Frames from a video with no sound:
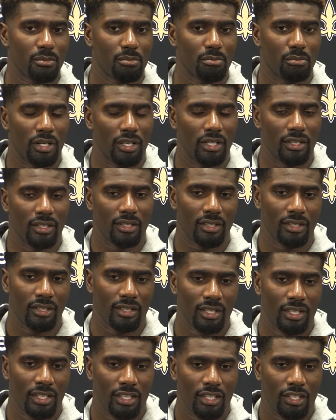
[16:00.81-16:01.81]
But,
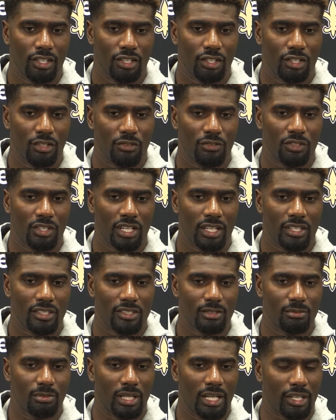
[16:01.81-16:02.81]
you know, if you kind of
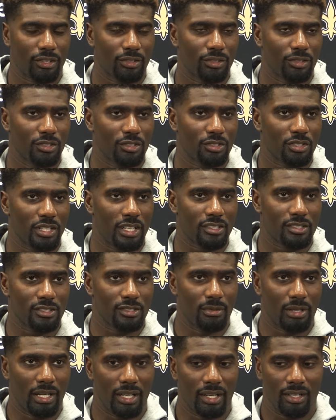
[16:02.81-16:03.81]
just block out the distractions
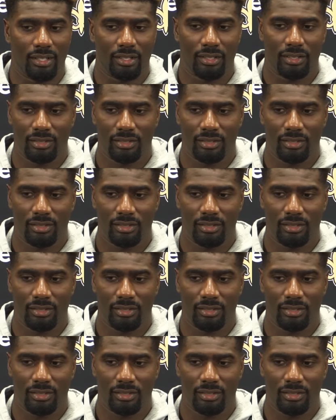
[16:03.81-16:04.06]
by,